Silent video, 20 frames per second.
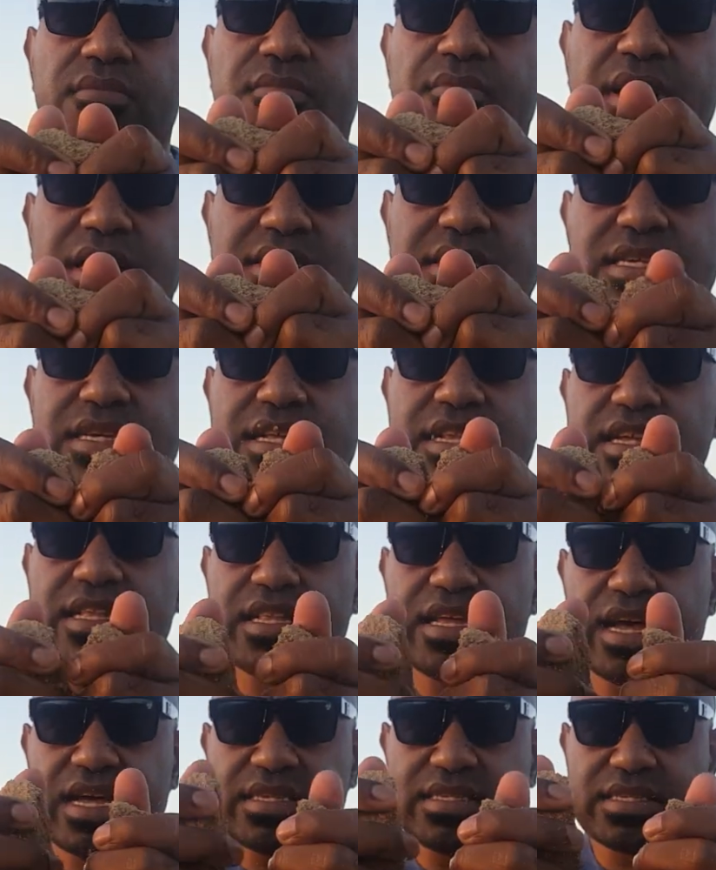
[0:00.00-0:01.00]
basically
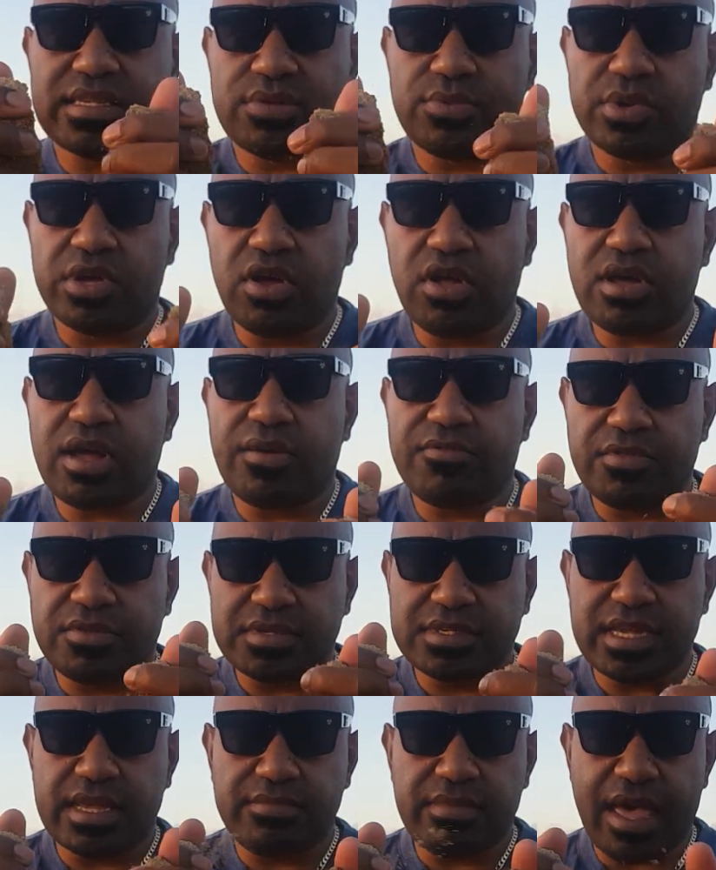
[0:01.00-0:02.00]
dust. We all come
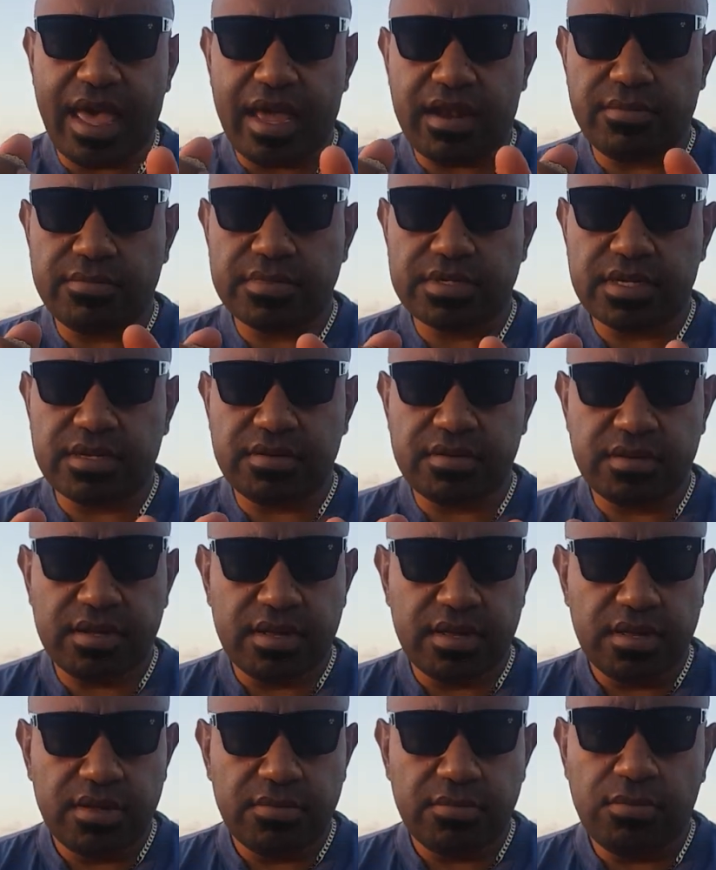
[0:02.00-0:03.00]
from the same atoms and
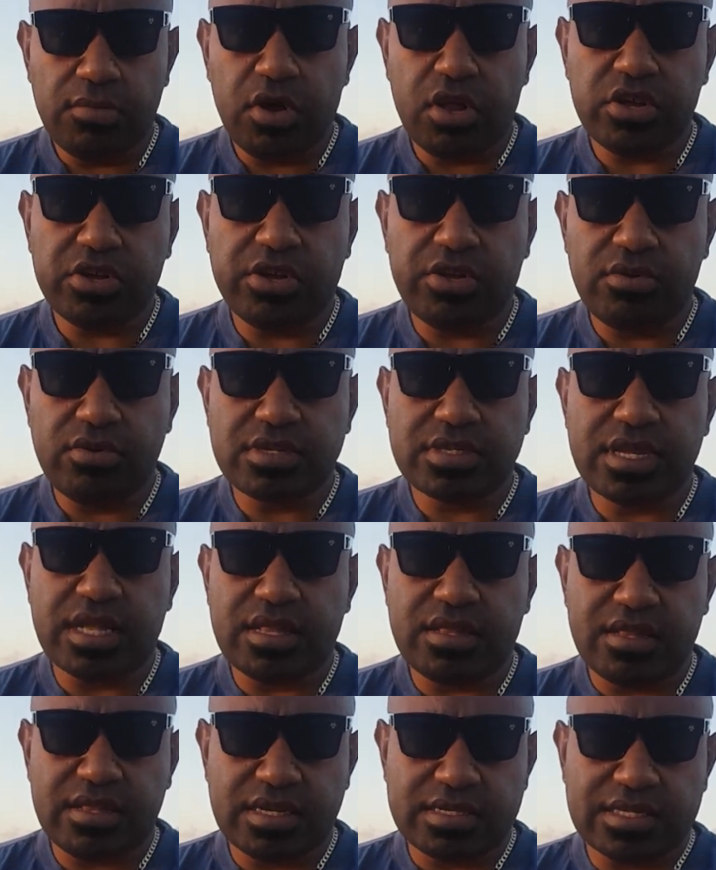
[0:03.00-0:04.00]
molecules
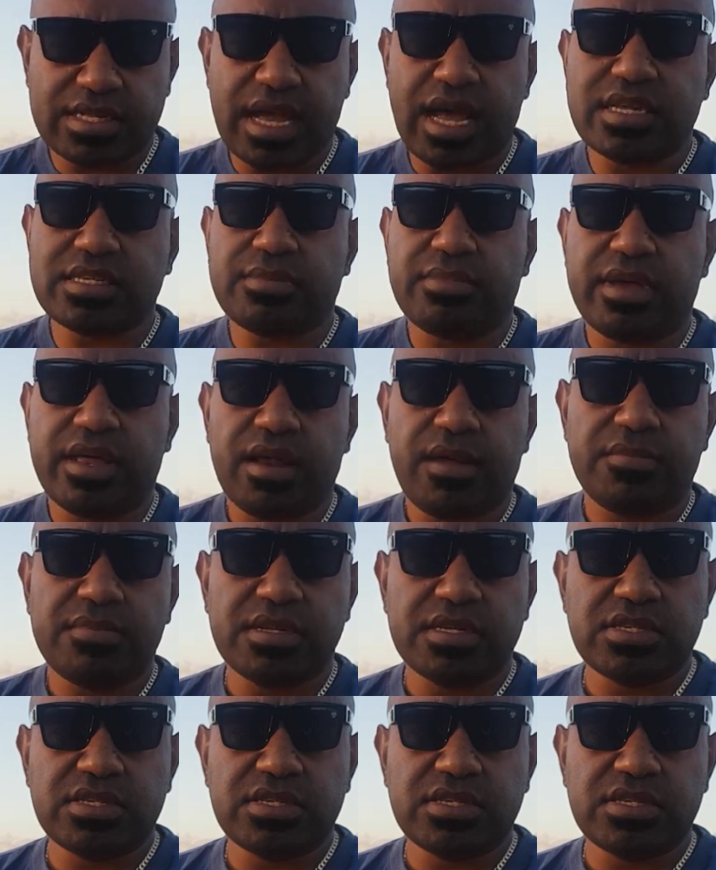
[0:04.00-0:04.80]
that the stars are made up.